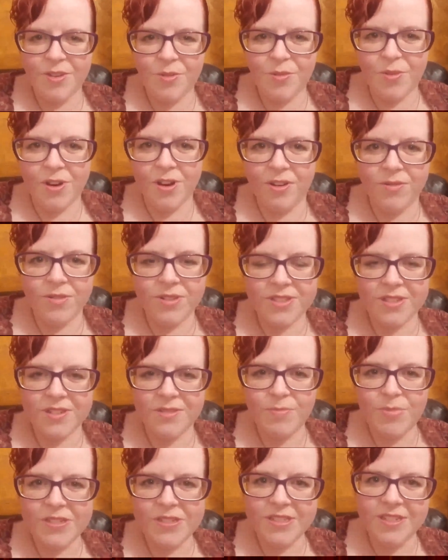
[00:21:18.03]
Work
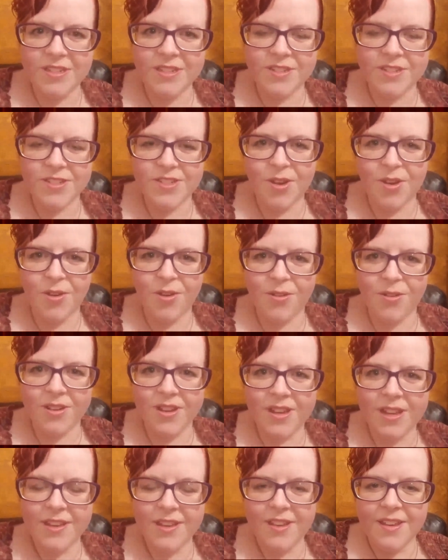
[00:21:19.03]
wasn't busy, so
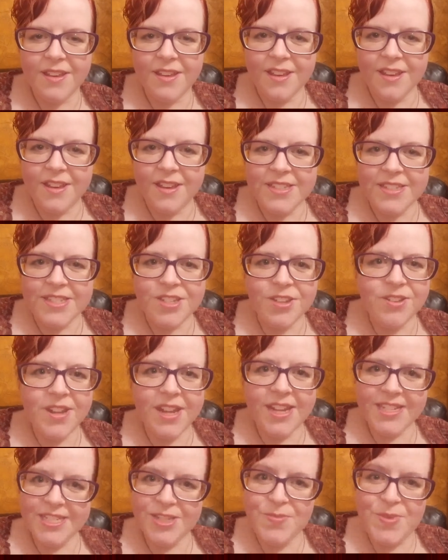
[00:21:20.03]
still
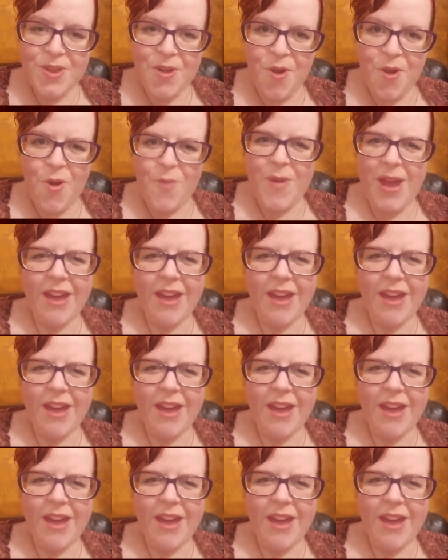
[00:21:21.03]
nice to be home.